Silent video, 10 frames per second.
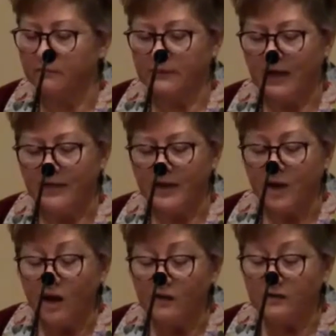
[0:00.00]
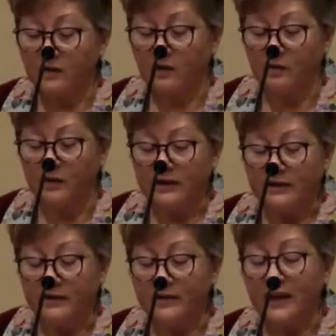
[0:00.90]
I think also
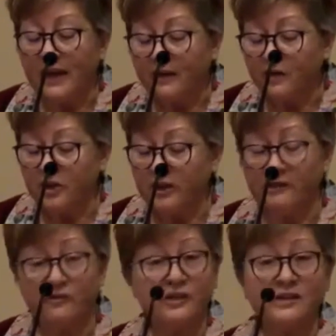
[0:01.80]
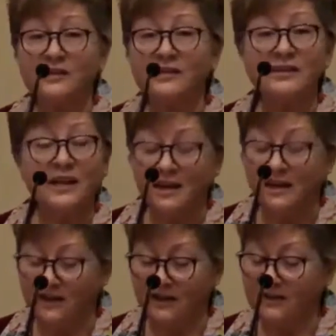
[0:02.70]
that the energy of just setting
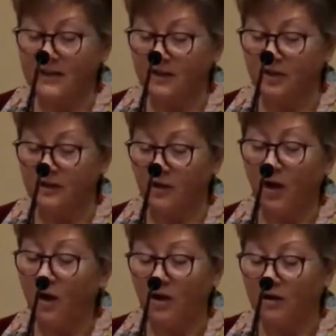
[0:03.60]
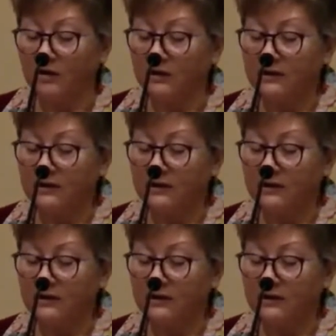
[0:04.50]
an intention at all